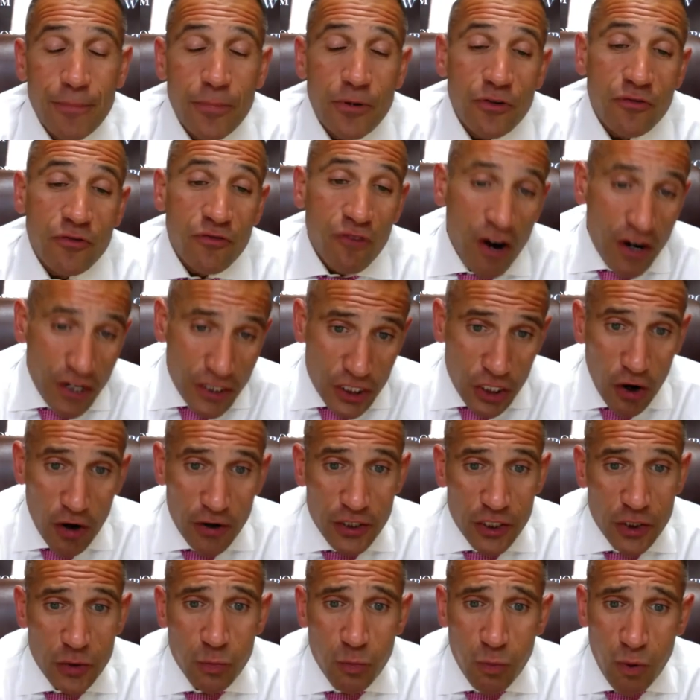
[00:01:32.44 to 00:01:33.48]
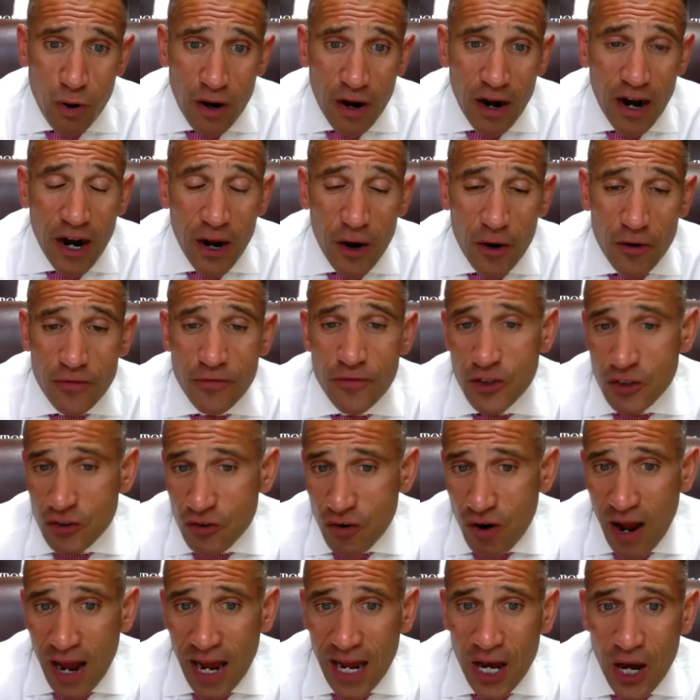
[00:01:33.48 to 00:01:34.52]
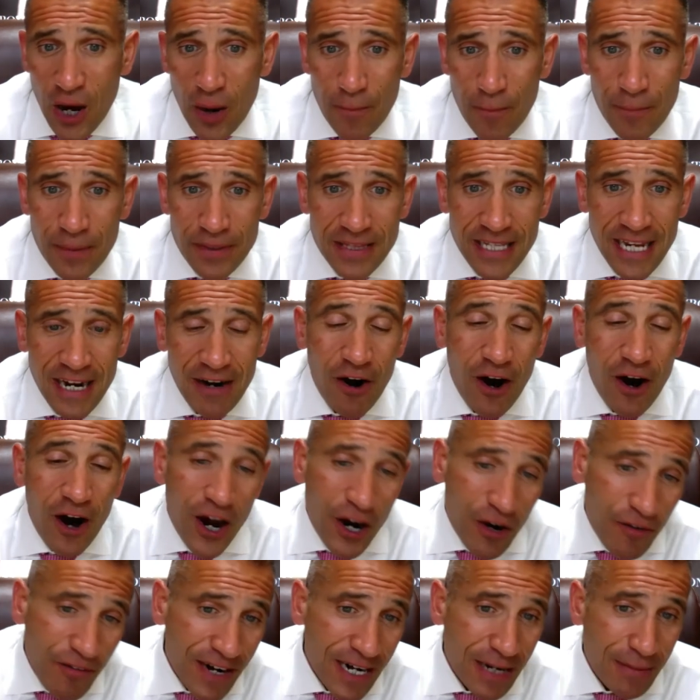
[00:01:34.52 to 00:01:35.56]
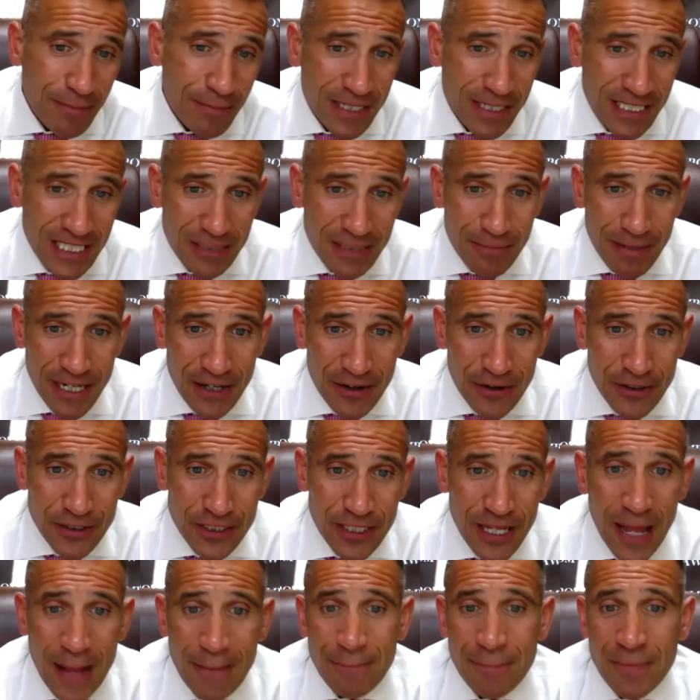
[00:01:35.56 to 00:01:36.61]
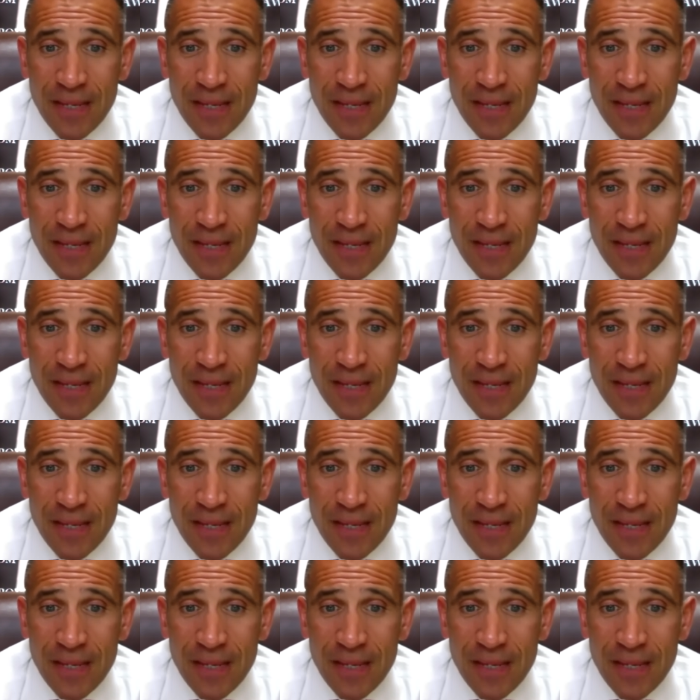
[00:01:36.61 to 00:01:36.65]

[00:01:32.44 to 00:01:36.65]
drug charges were held for trial, but they were ungraded misdemeanors.